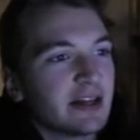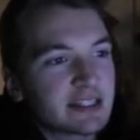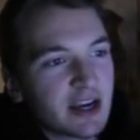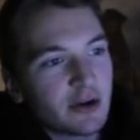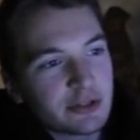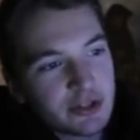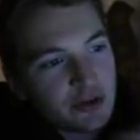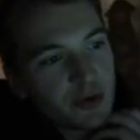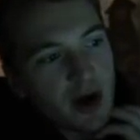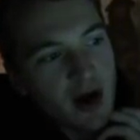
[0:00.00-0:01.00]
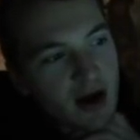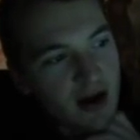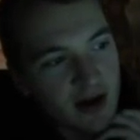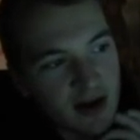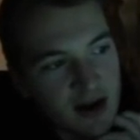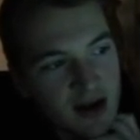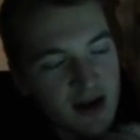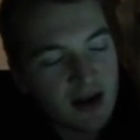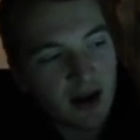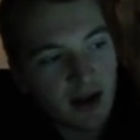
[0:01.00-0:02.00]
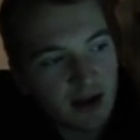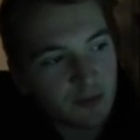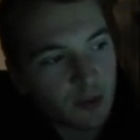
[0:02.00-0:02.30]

let's go to our uh,